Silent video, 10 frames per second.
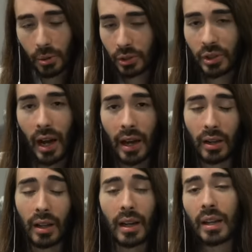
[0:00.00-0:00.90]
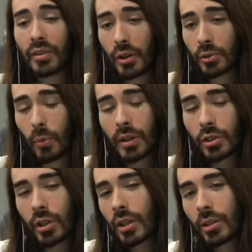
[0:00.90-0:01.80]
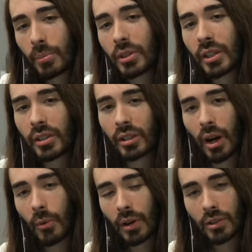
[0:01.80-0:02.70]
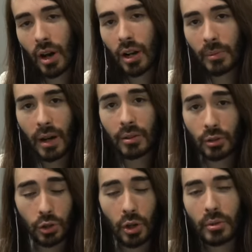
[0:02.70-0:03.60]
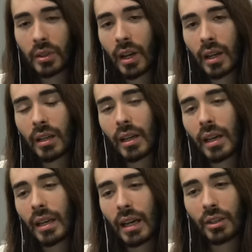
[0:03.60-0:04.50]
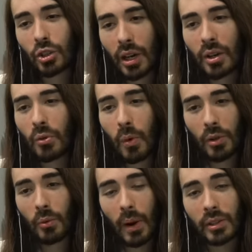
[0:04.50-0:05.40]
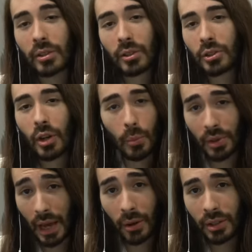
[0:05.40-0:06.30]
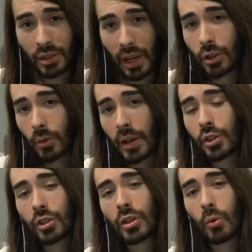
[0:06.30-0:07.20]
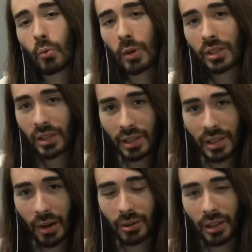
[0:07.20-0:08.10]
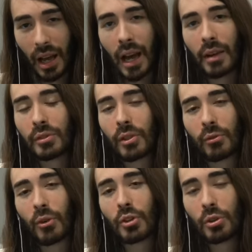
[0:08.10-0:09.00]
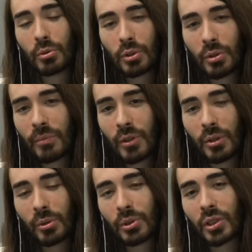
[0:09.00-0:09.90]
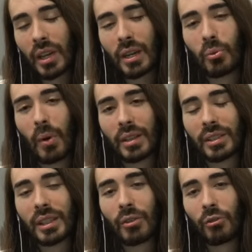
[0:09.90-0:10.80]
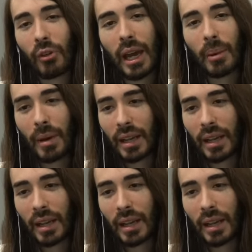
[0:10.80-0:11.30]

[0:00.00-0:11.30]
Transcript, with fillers: style. And there's one channel in particular I want to talk about and show today. A channel where the wrestlers are, without exaggeration, risking their lives for YouTube views and wrestling fame.